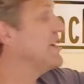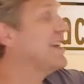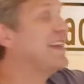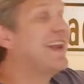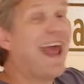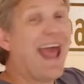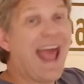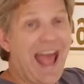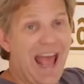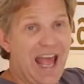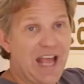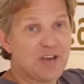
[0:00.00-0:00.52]

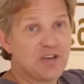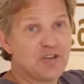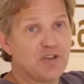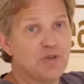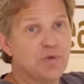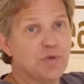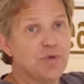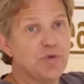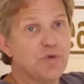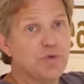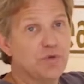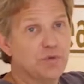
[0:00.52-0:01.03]
an
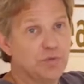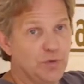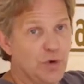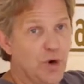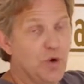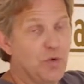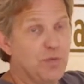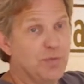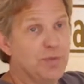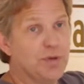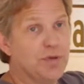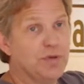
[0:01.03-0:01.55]
actual
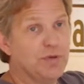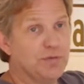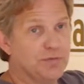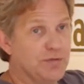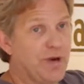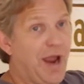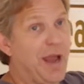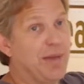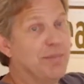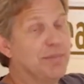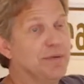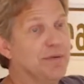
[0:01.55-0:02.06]
rope
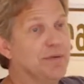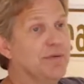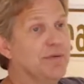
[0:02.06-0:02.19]
wrap.